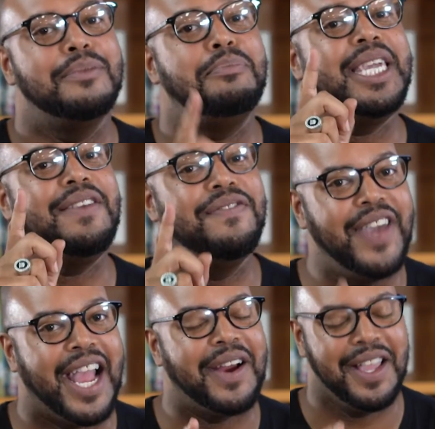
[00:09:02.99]
Be
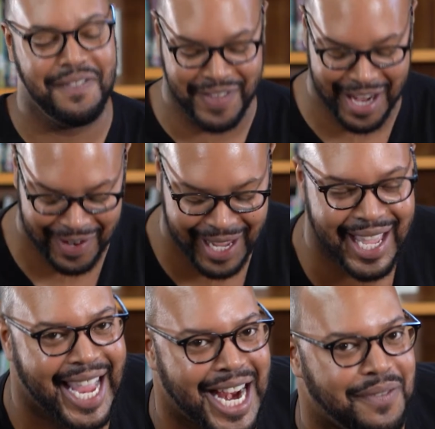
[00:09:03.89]
very, very
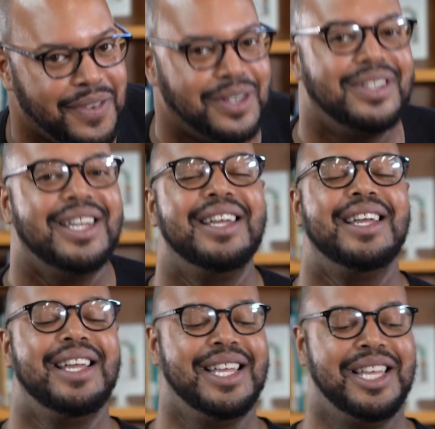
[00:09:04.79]
careful.
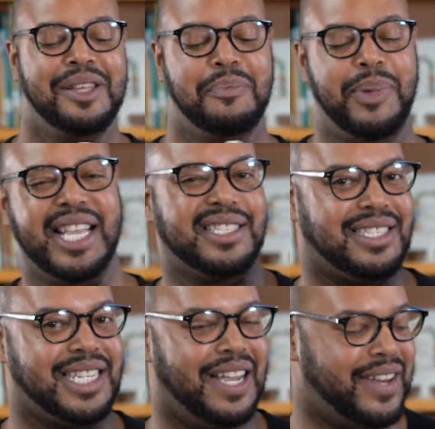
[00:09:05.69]
Ping's a
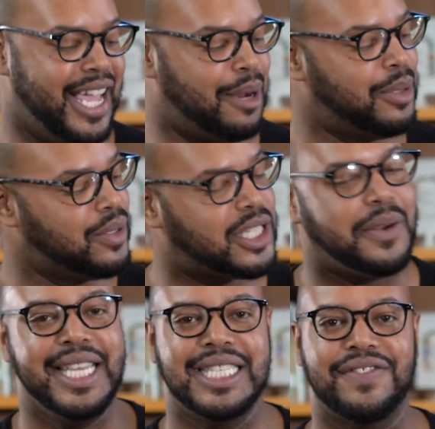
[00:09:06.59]
stuffed animal, so
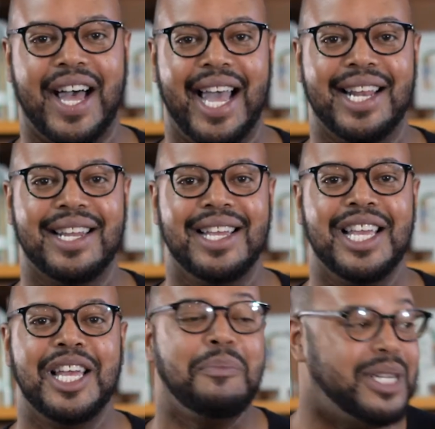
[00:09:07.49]
he's fine.
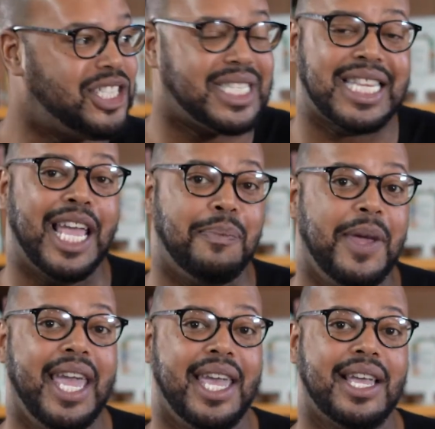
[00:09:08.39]
But just like
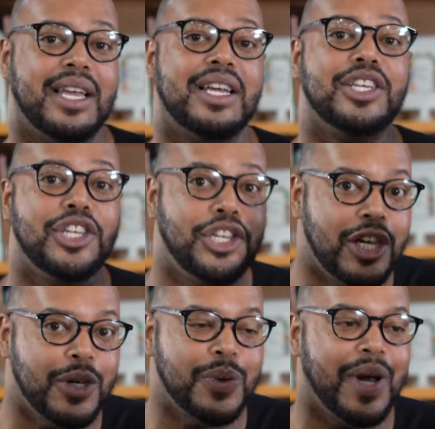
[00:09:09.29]
Ping,
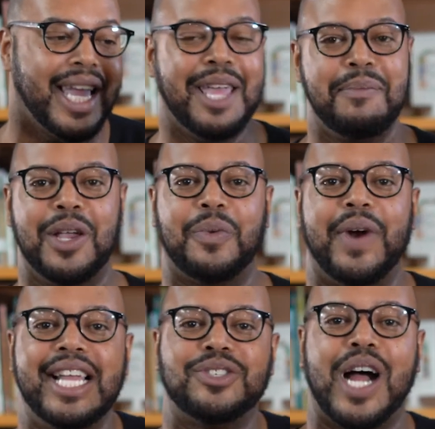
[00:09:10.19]
you can be a
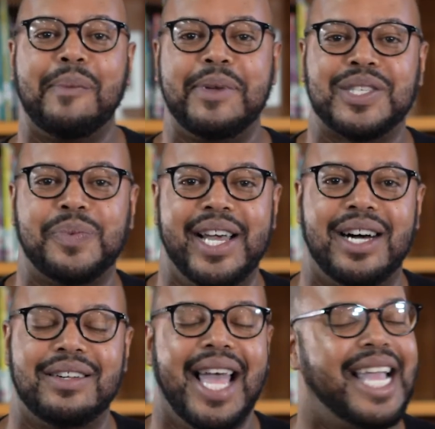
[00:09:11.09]
raindrop as
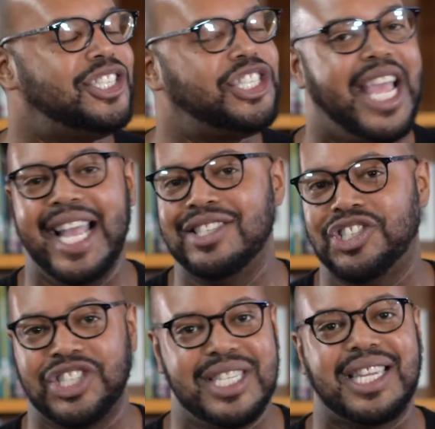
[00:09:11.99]
well and
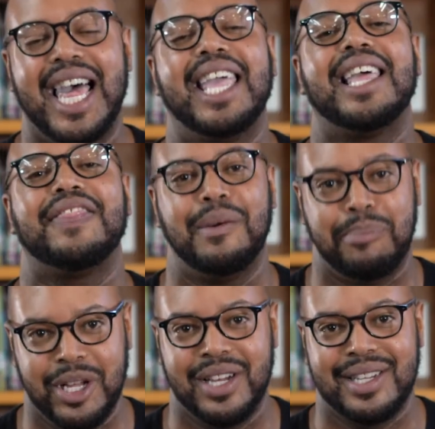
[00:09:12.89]
change just like the
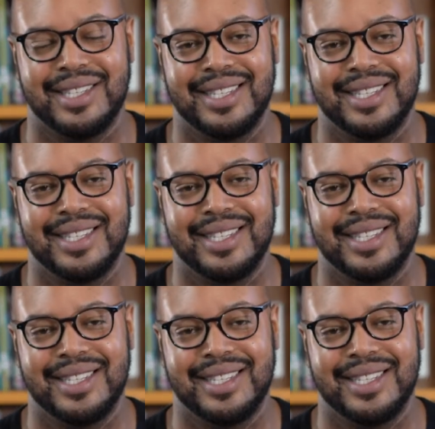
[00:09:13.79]
book.